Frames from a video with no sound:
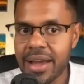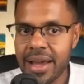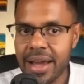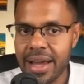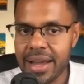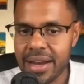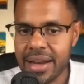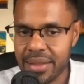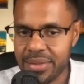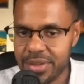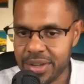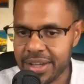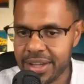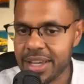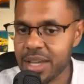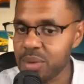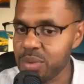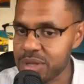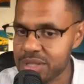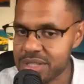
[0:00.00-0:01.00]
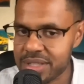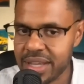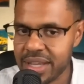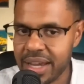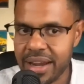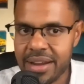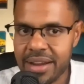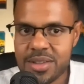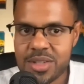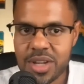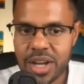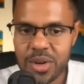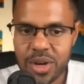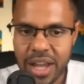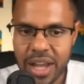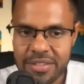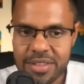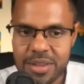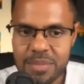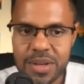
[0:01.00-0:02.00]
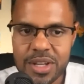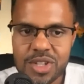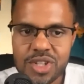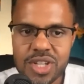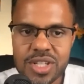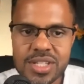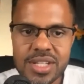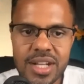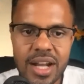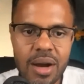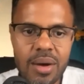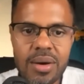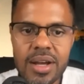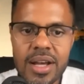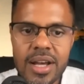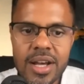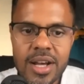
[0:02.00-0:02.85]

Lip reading: and I think he was there. So I don't have the pictures now.